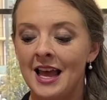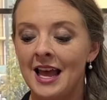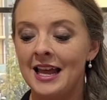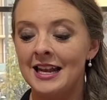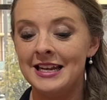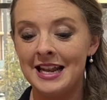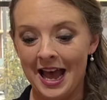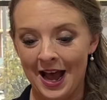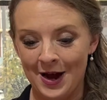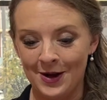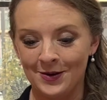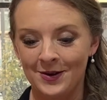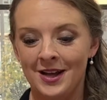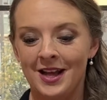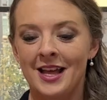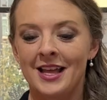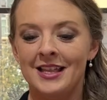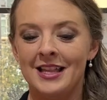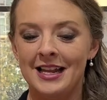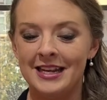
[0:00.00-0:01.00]
Now,
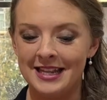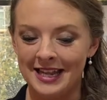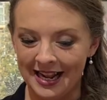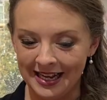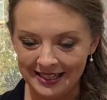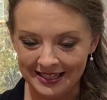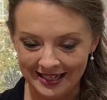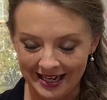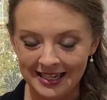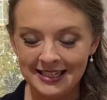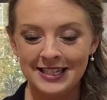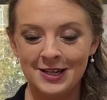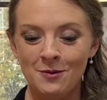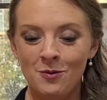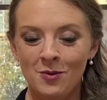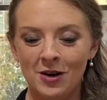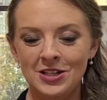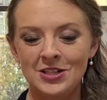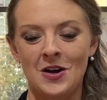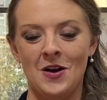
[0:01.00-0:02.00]
and the next thing we
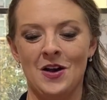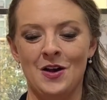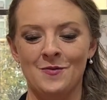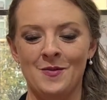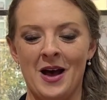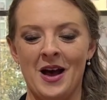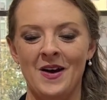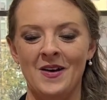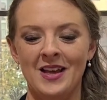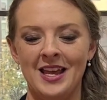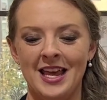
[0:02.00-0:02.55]
want to talk about